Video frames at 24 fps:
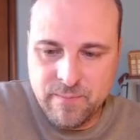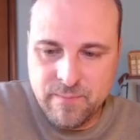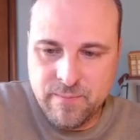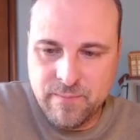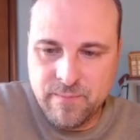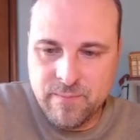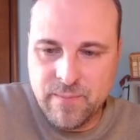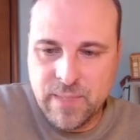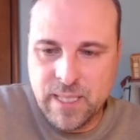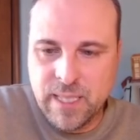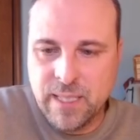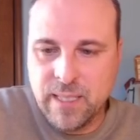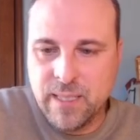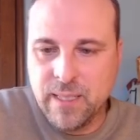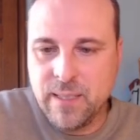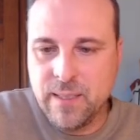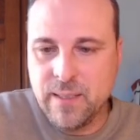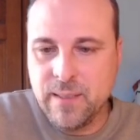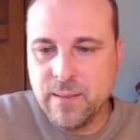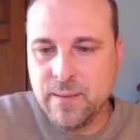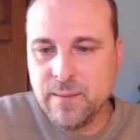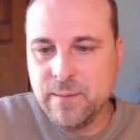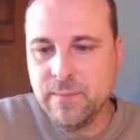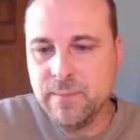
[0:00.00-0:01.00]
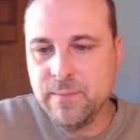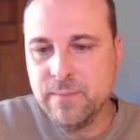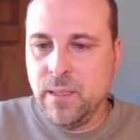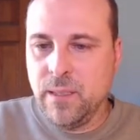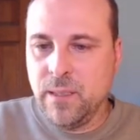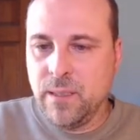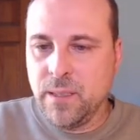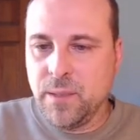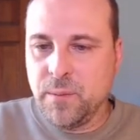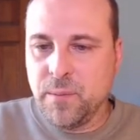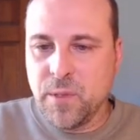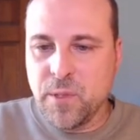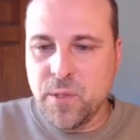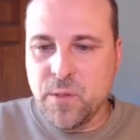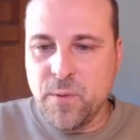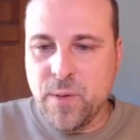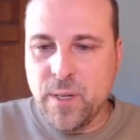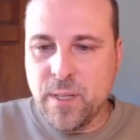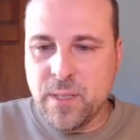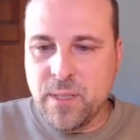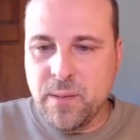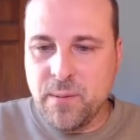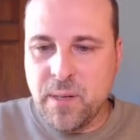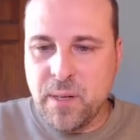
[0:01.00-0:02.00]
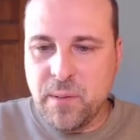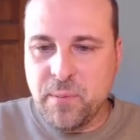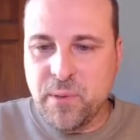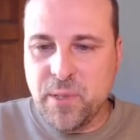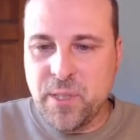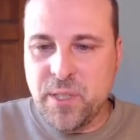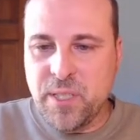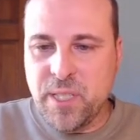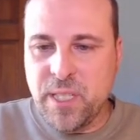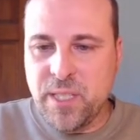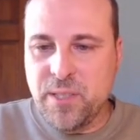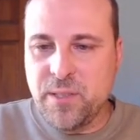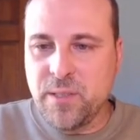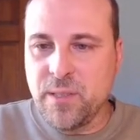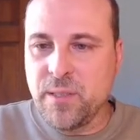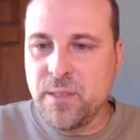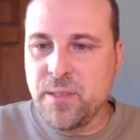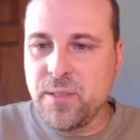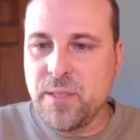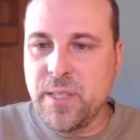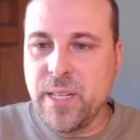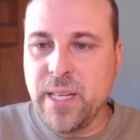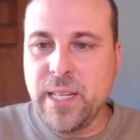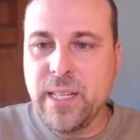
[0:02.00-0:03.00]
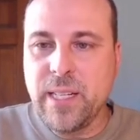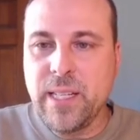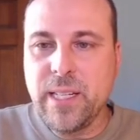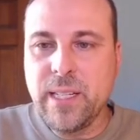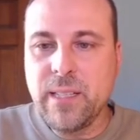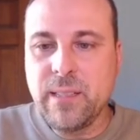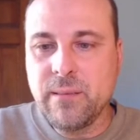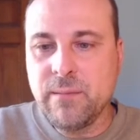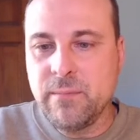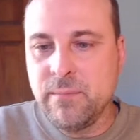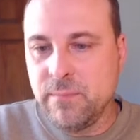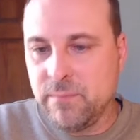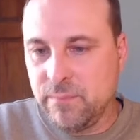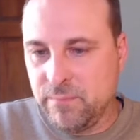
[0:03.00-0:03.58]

You're most welcome. I appreciate your understanding.